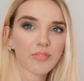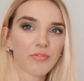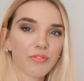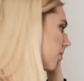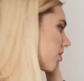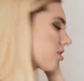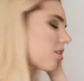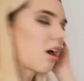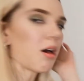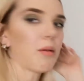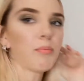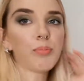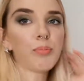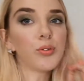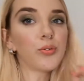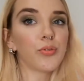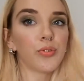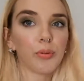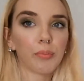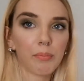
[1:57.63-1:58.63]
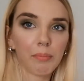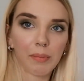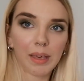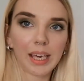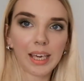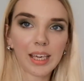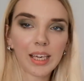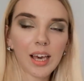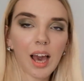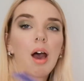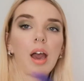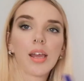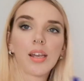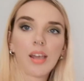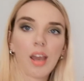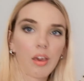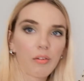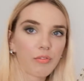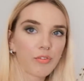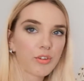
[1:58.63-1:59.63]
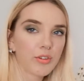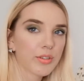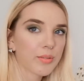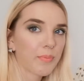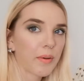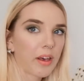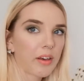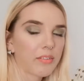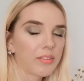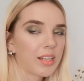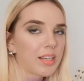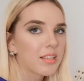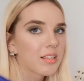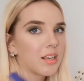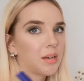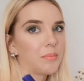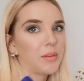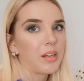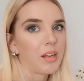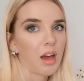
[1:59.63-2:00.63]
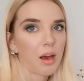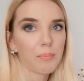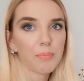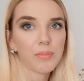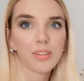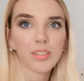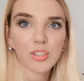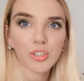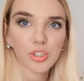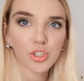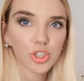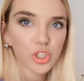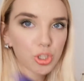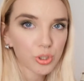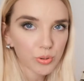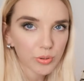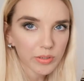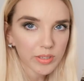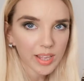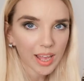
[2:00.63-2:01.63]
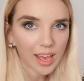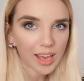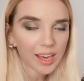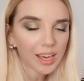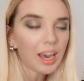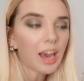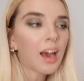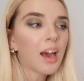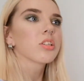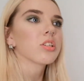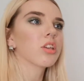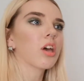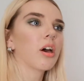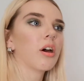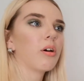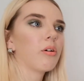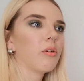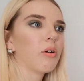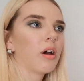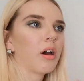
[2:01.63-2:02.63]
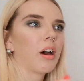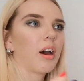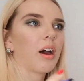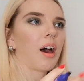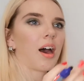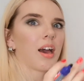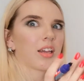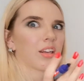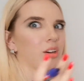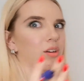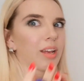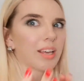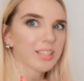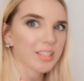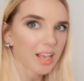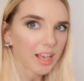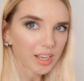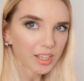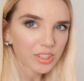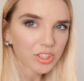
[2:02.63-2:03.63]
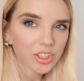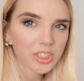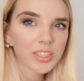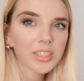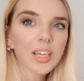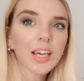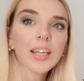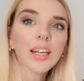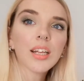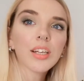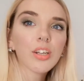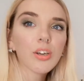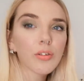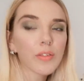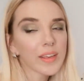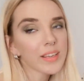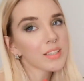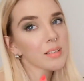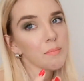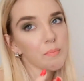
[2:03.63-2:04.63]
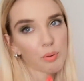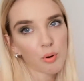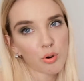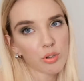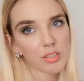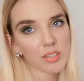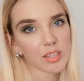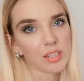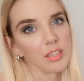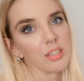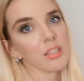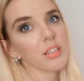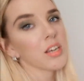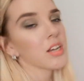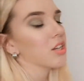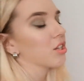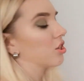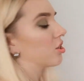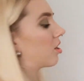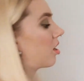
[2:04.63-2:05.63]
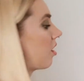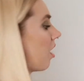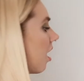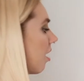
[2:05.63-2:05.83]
For example, for me, my nephew's birthday is coming up this Tuesday, so I know that's urgent and I know that's important. So